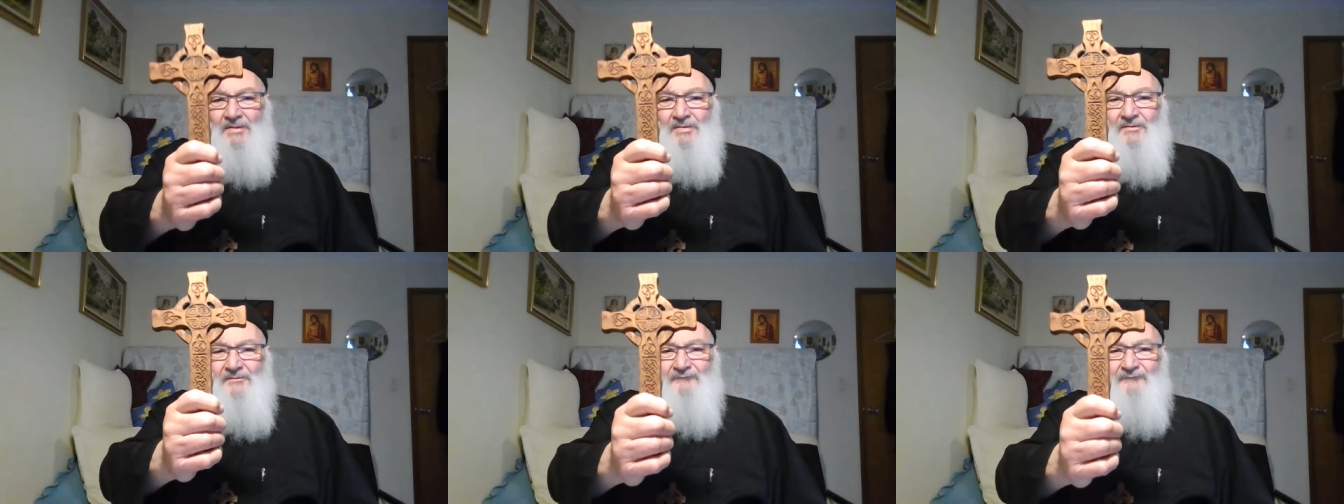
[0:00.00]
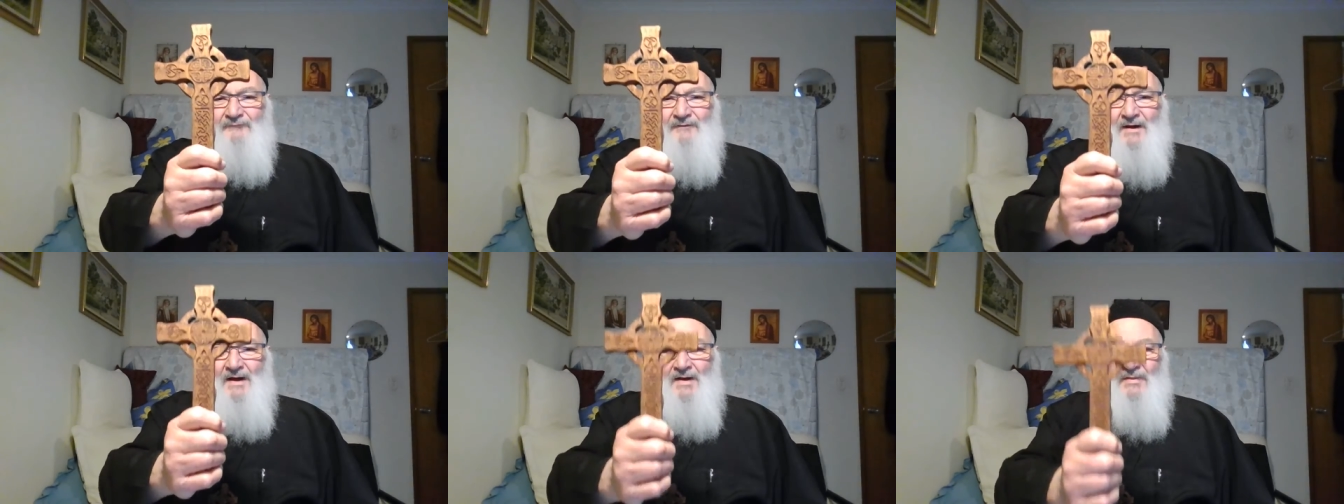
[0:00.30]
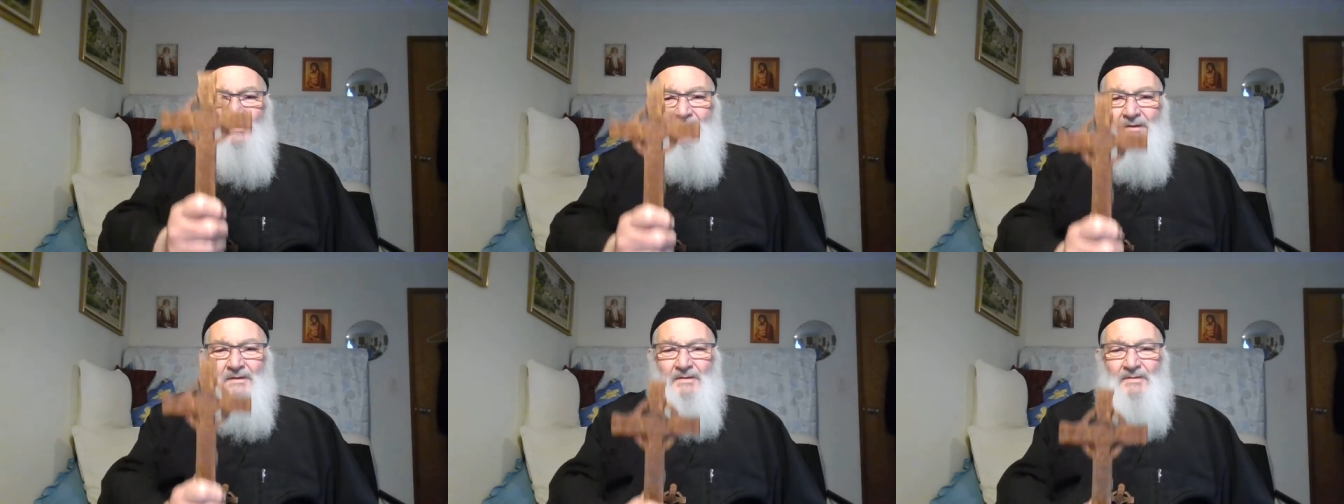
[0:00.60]
the
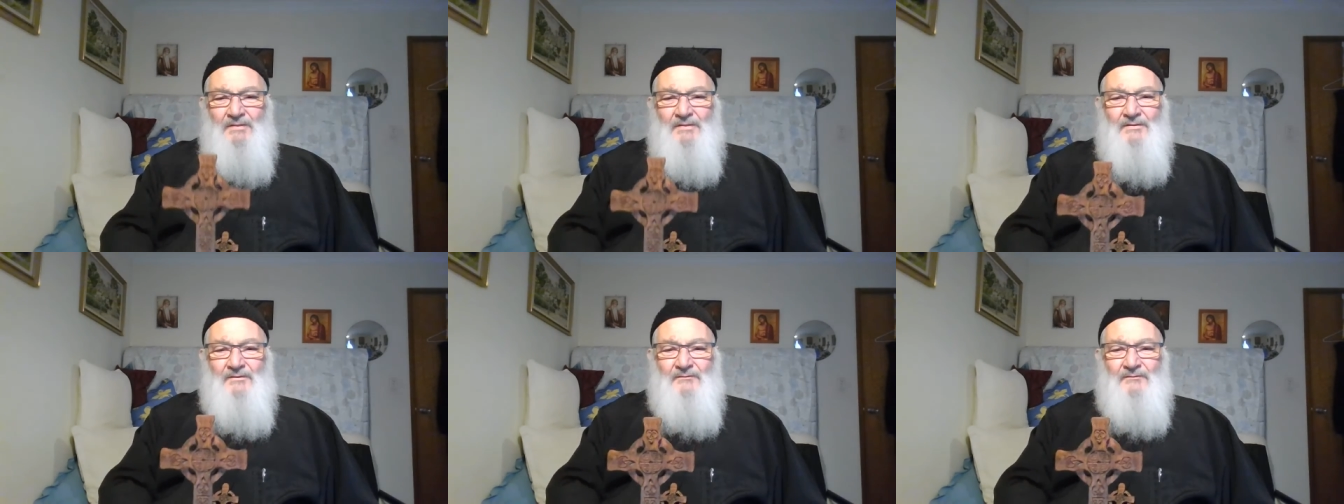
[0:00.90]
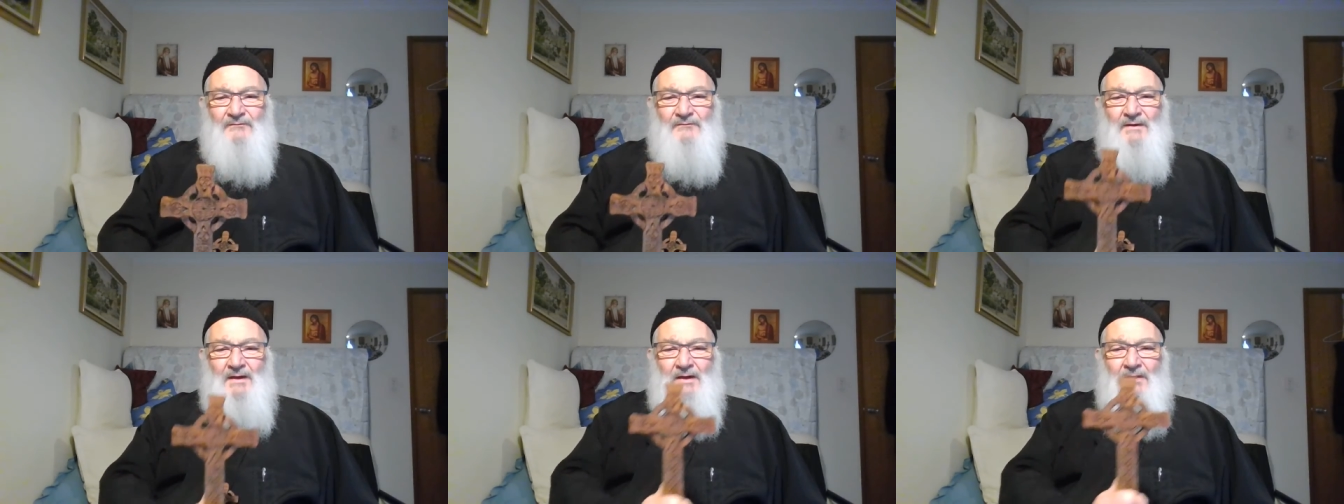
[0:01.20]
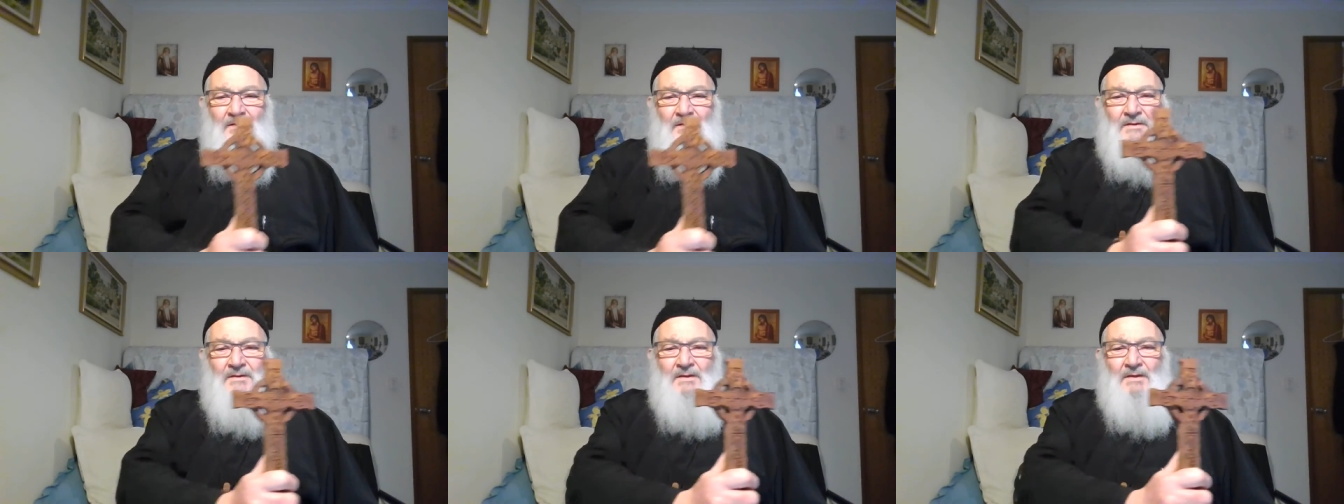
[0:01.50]
Father, the
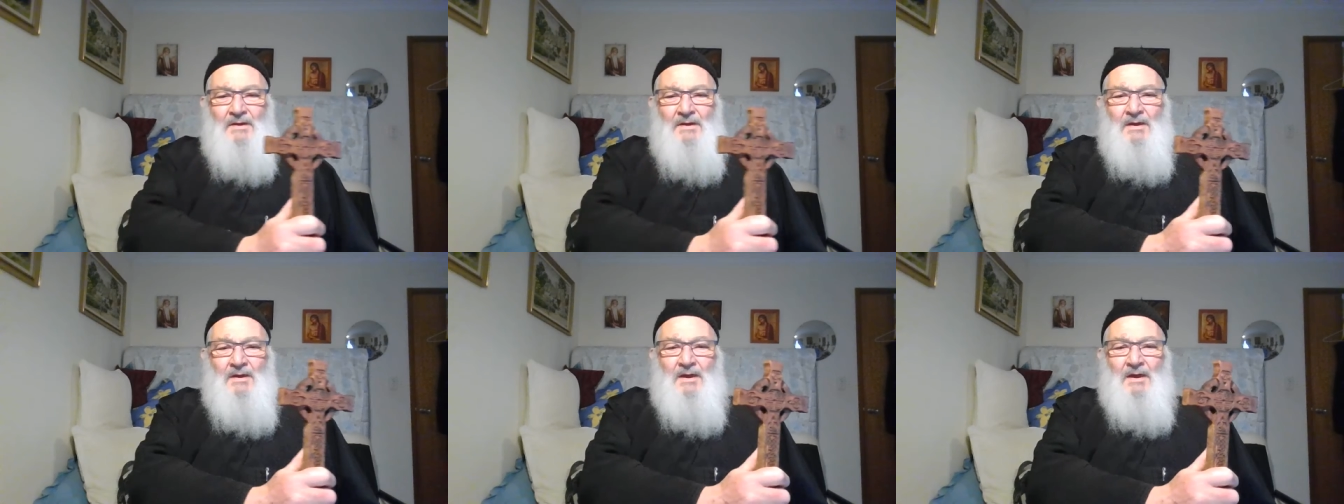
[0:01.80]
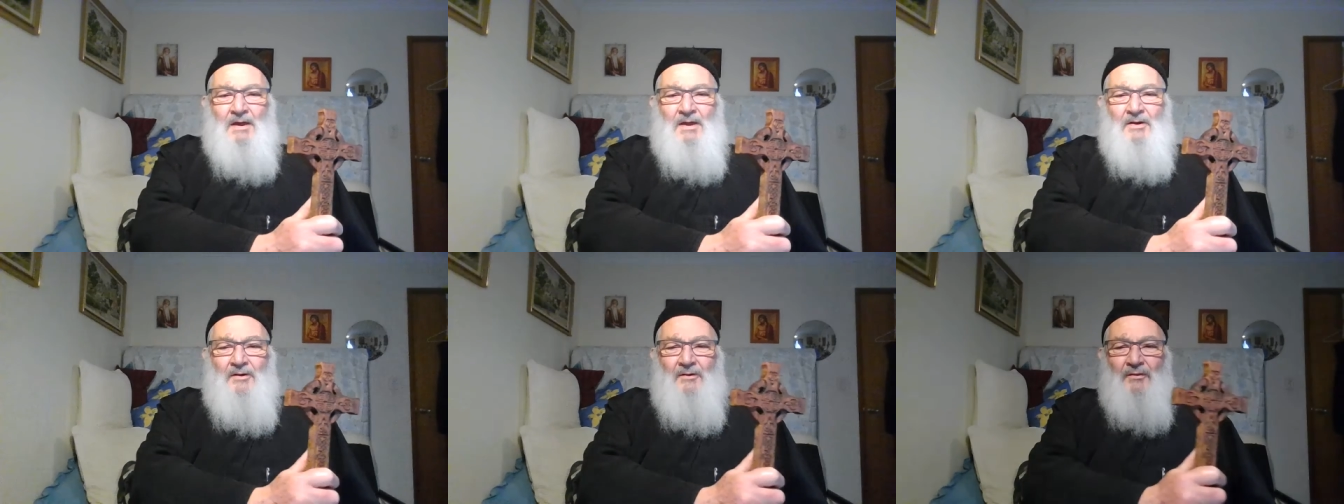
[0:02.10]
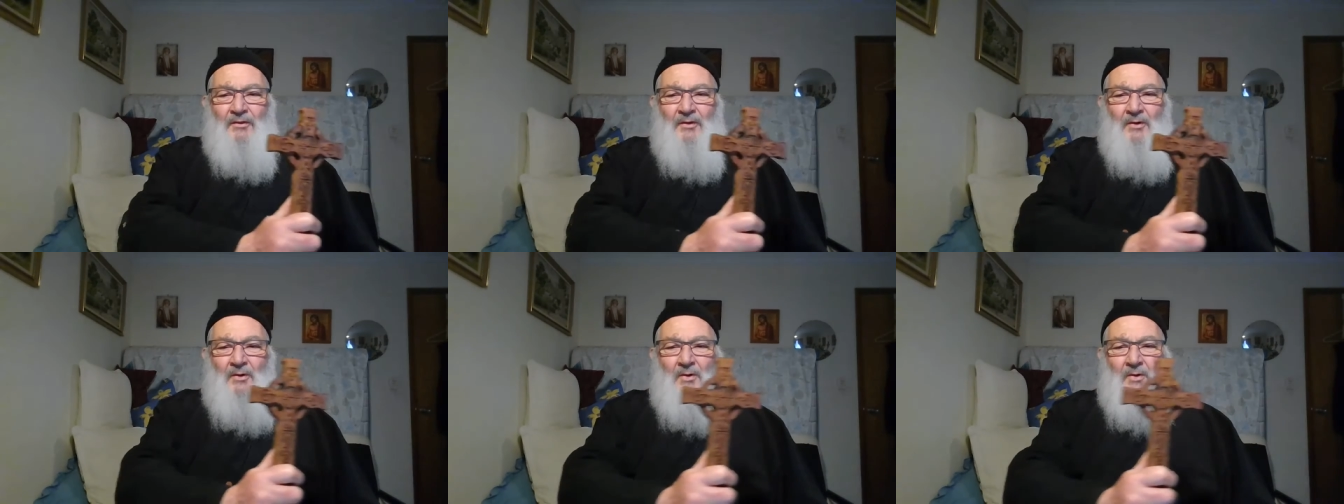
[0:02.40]
Son, and
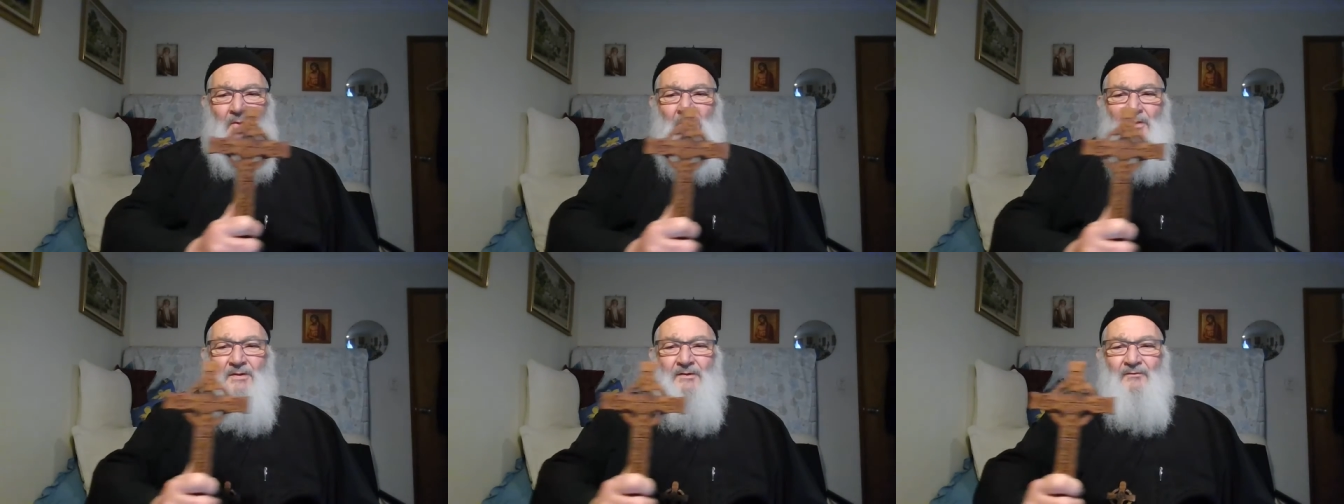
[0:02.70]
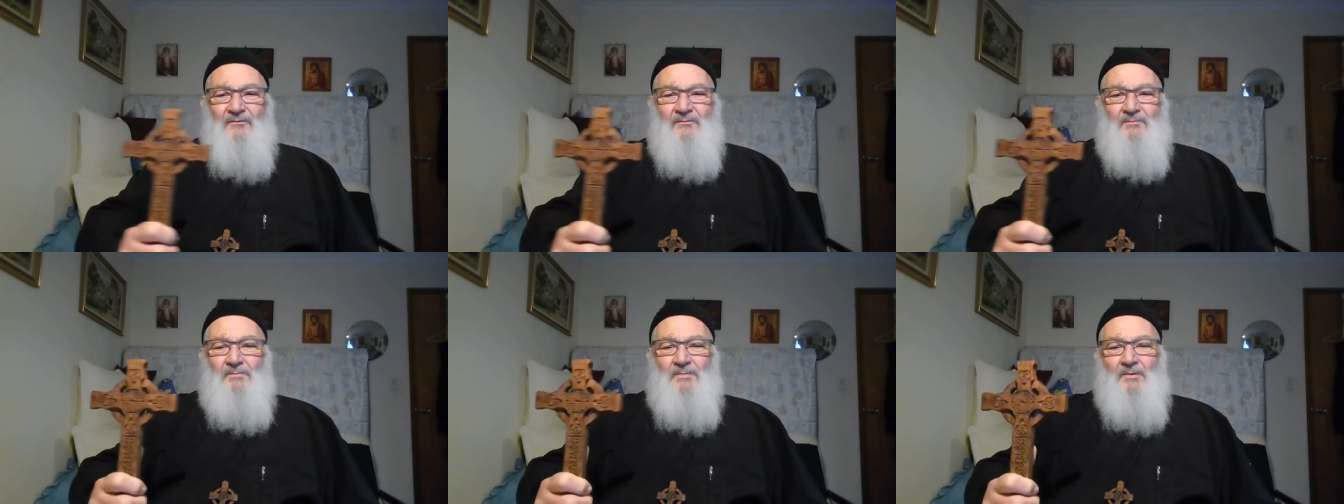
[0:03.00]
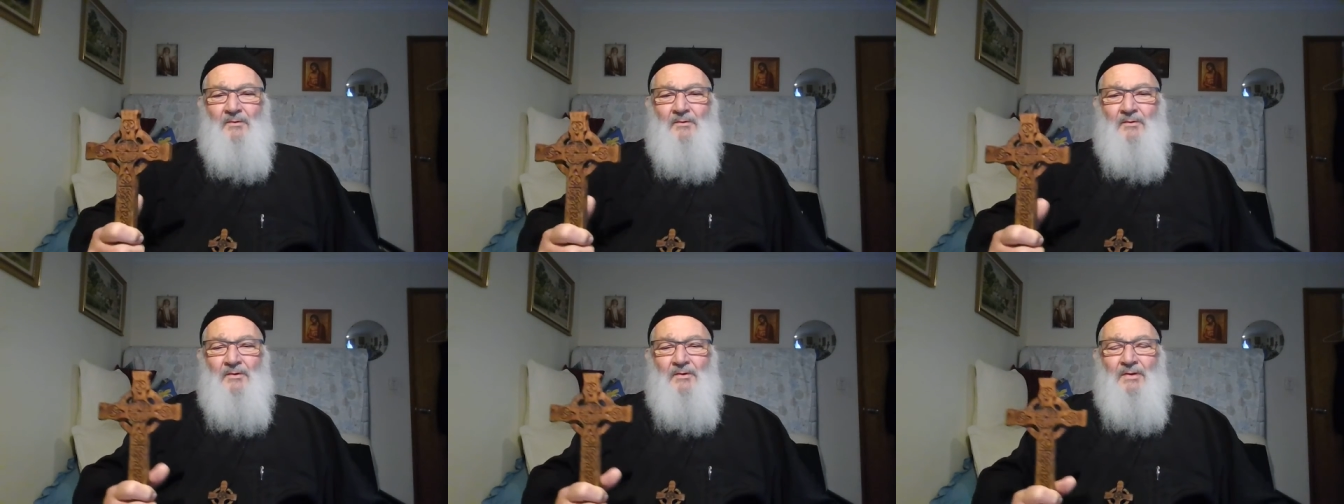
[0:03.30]
of the Holy
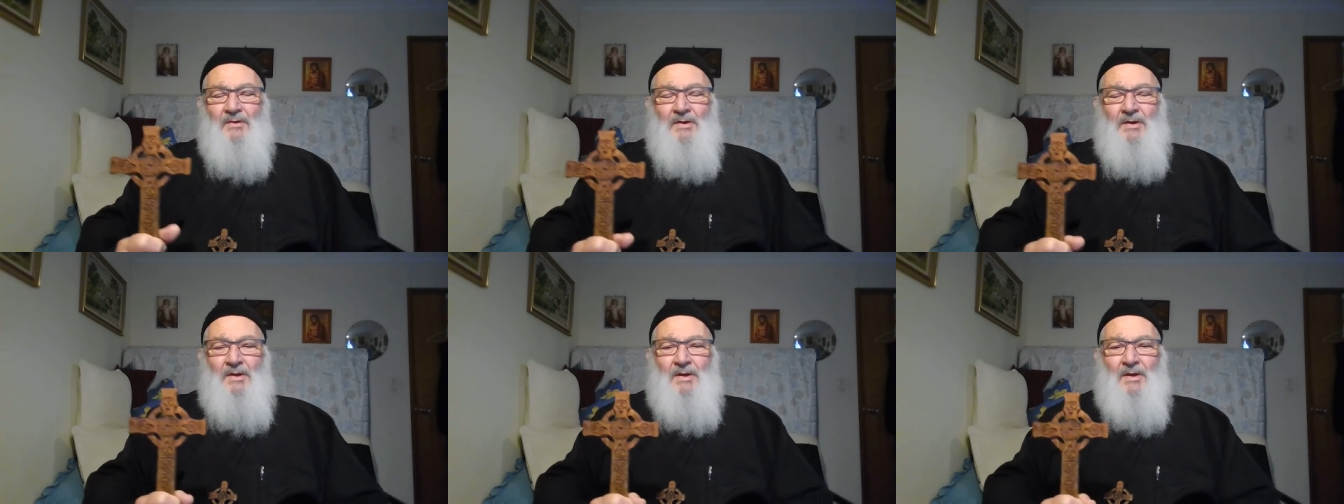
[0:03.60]
Spirit